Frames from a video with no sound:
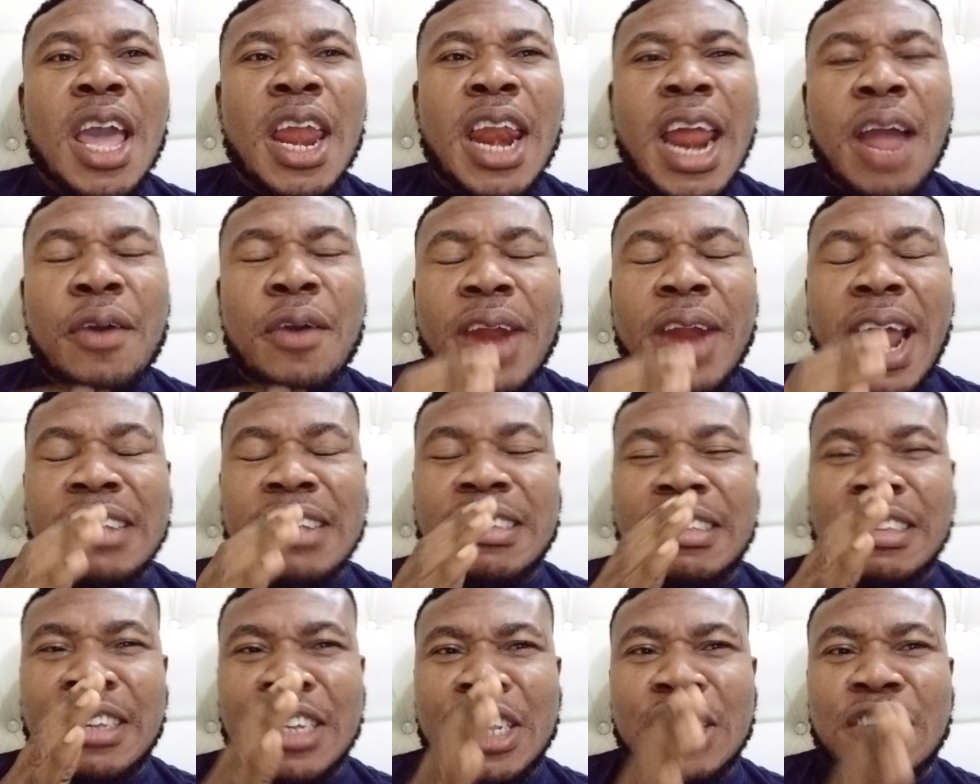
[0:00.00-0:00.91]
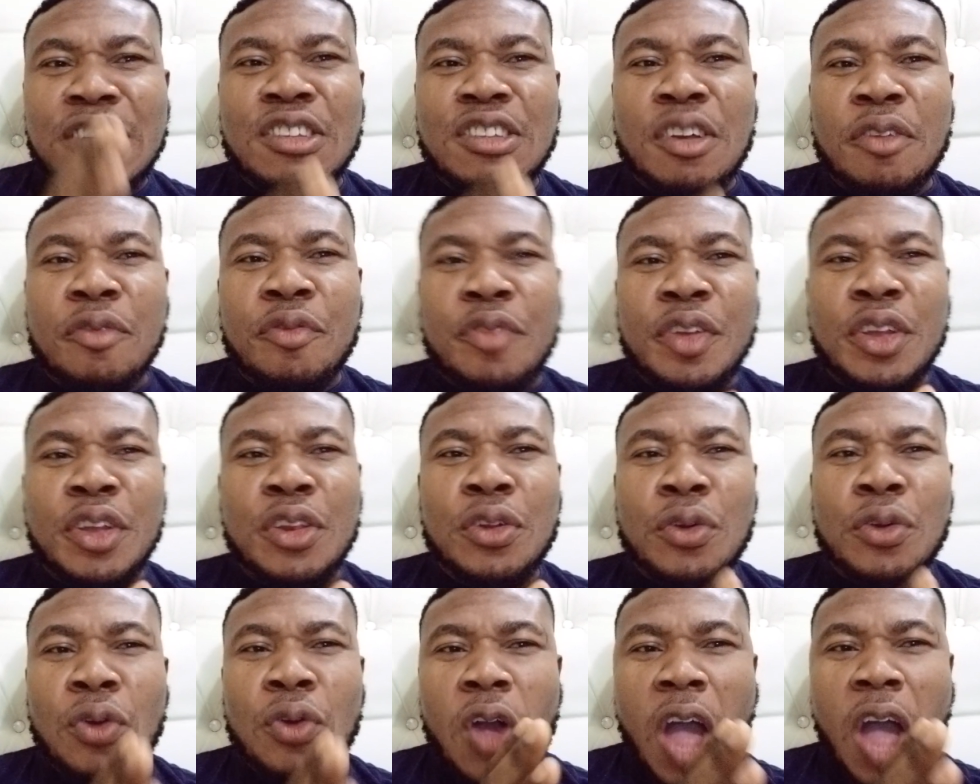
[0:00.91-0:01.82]
like when I see some
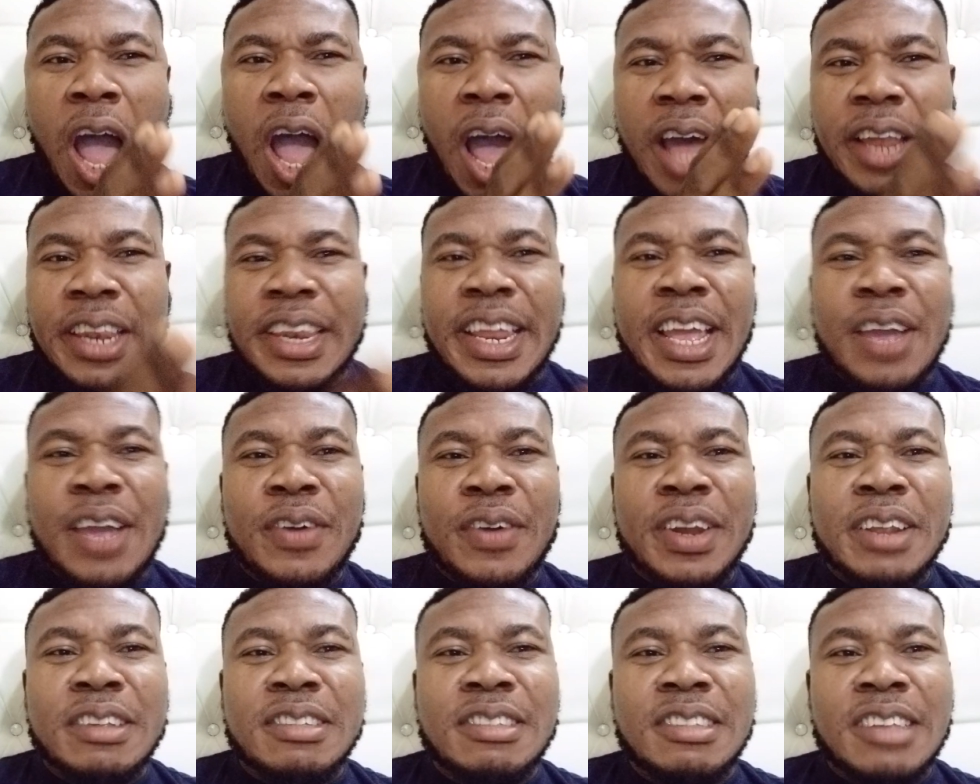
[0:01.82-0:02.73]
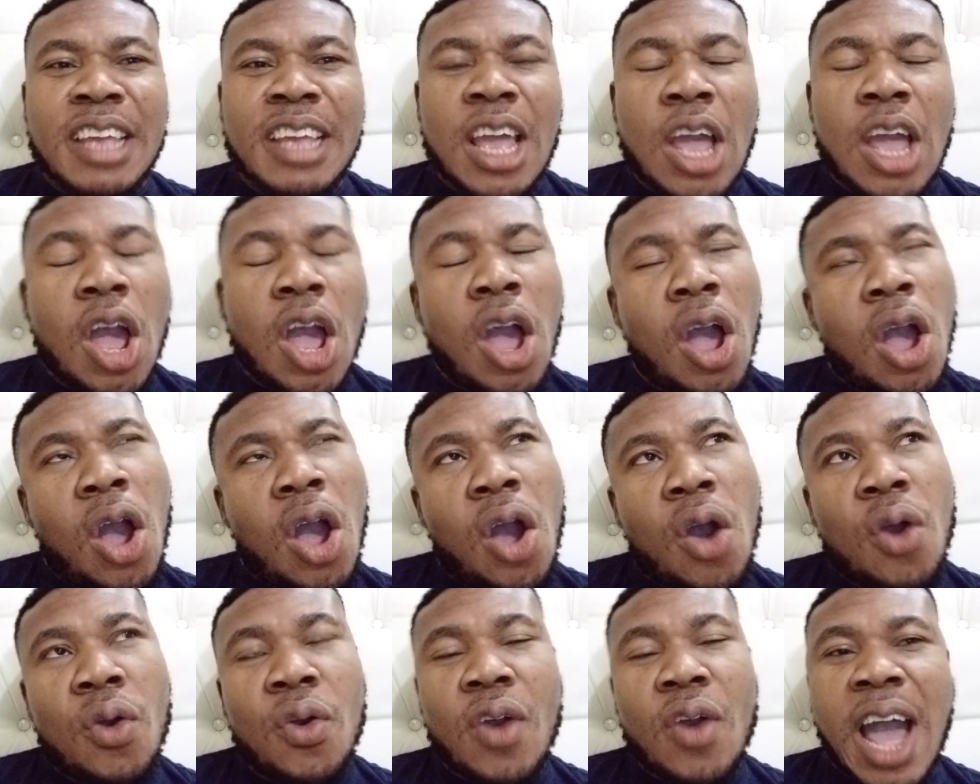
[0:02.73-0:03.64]
video out there where they say,
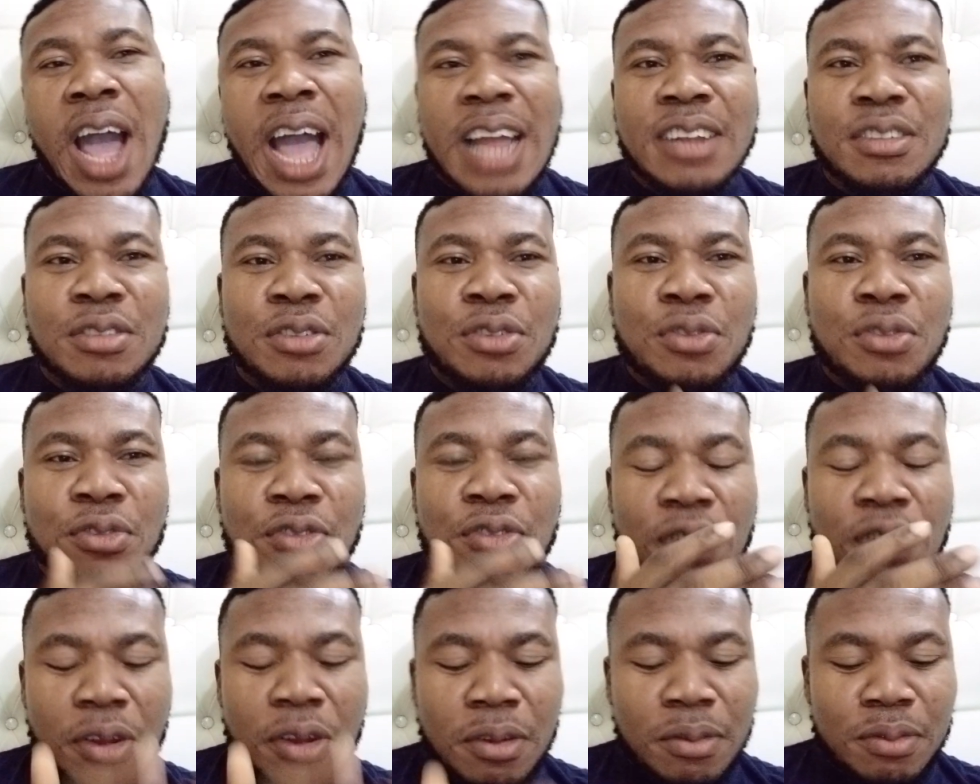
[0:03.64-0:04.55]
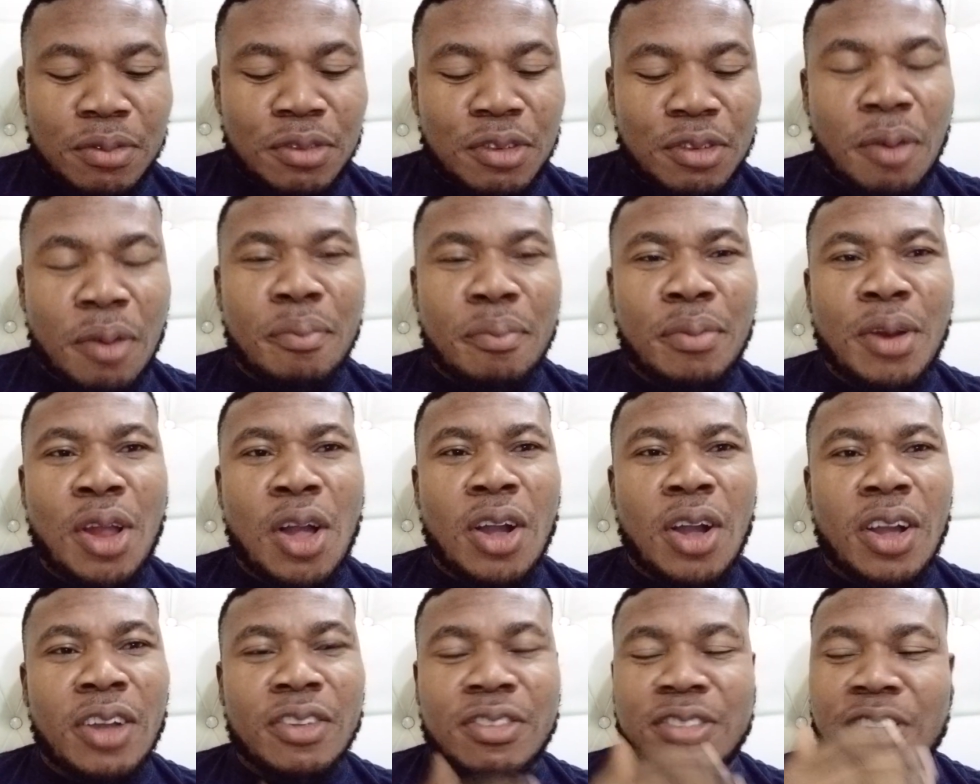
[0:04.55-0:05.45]
oh, how to do some
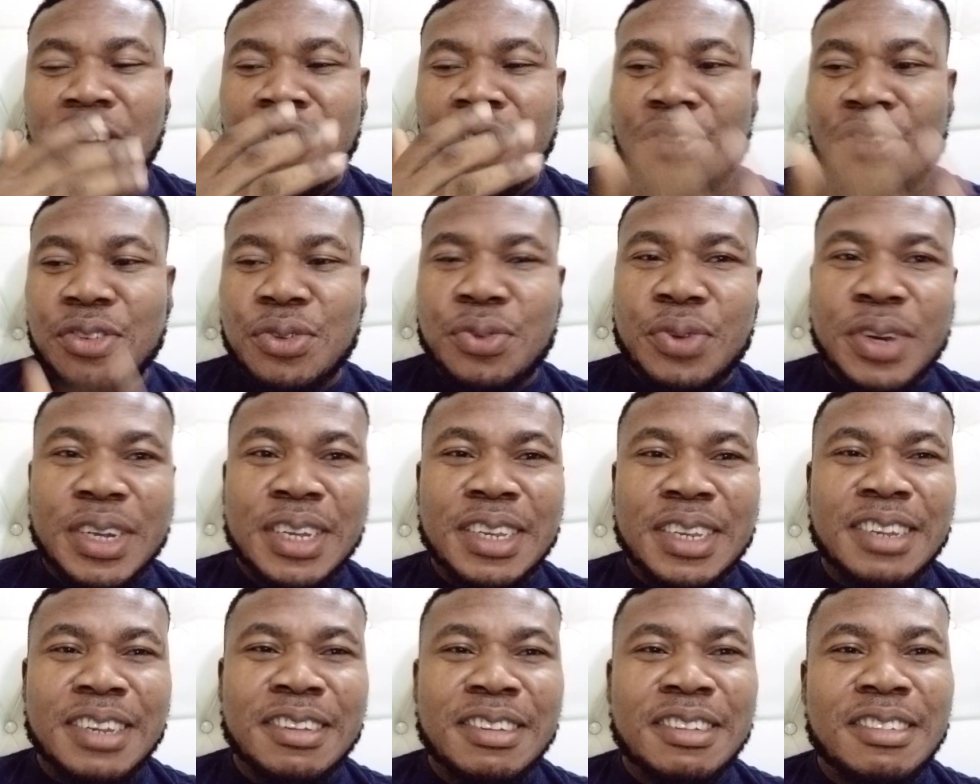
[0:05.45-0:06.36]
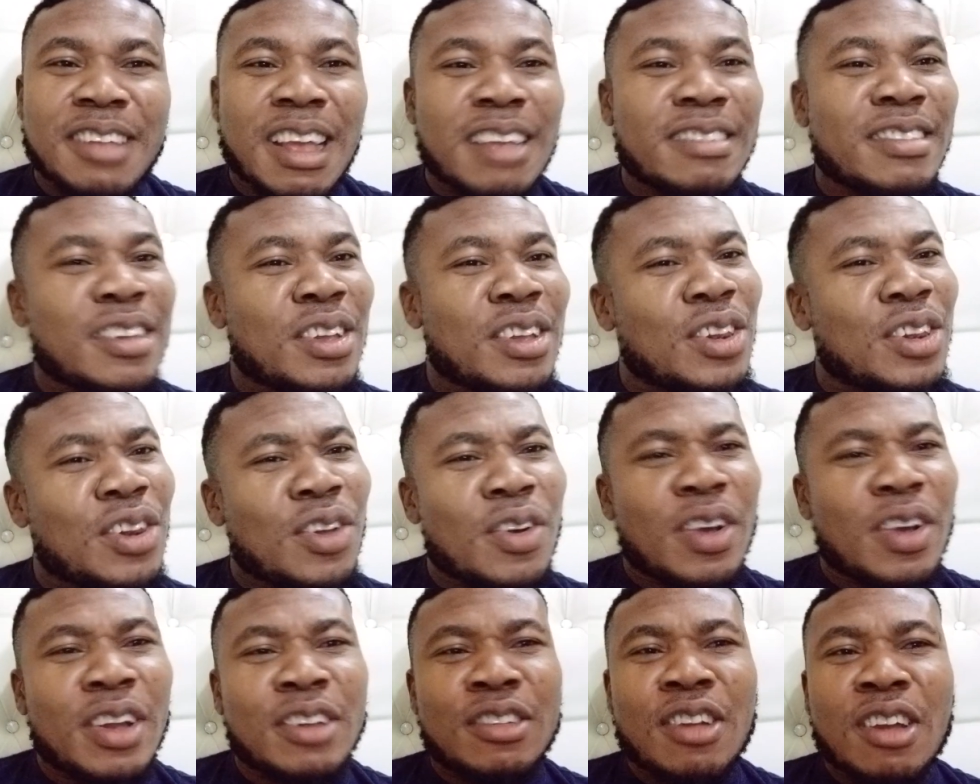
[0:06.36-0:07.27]
sunblock, sunscreen, this, I said, no,
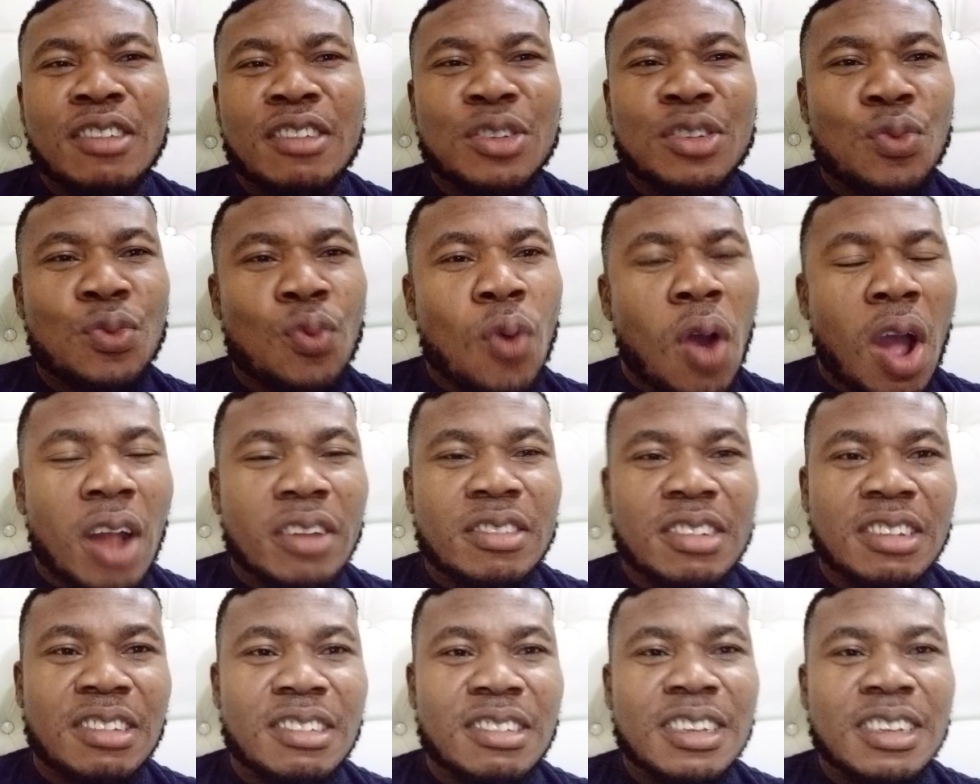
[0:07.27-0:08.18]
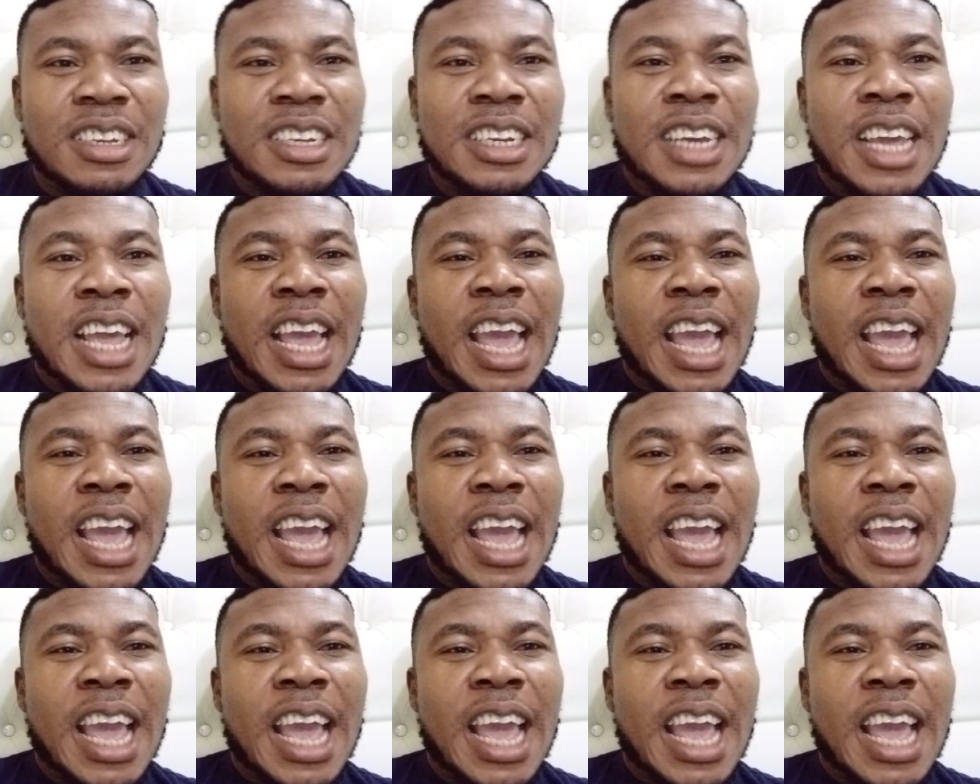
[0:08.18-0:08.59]
it doesn't want it.